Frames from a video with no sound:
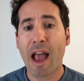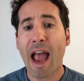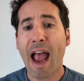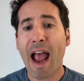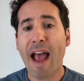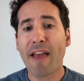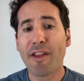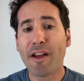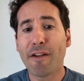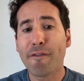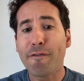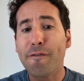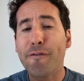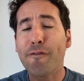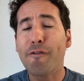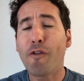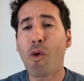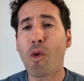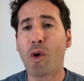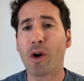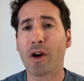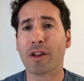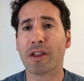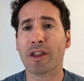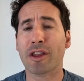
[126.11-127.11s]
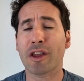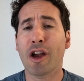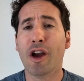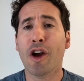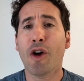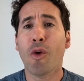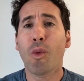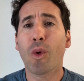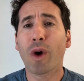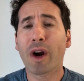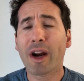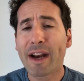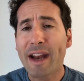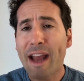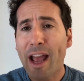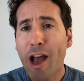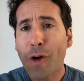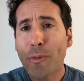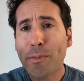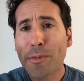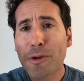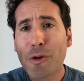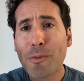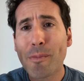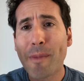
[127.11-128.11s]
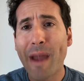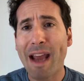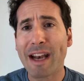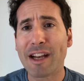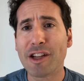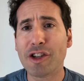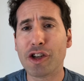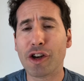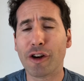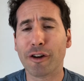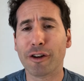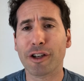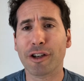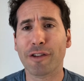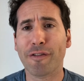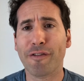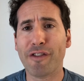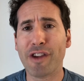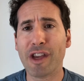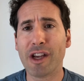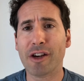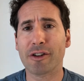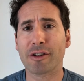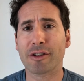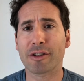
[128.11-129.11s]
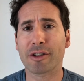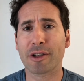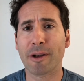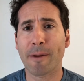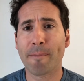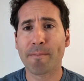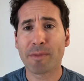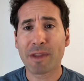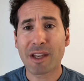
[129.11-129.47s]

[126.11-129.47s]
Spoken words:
And then fourth, we're going to help you manage your fears,